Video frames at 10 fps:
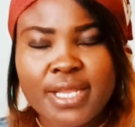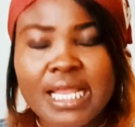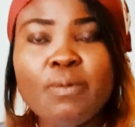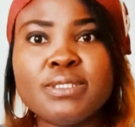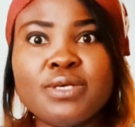
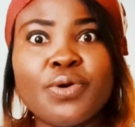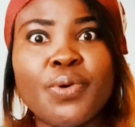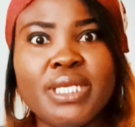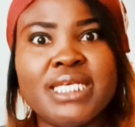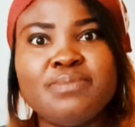That was the
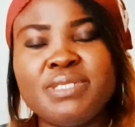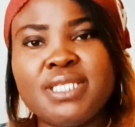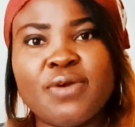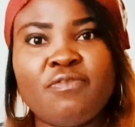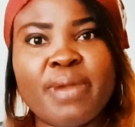greatest
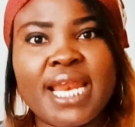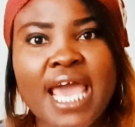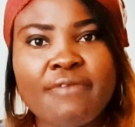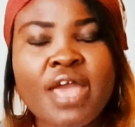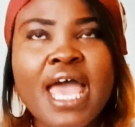mistake of my life.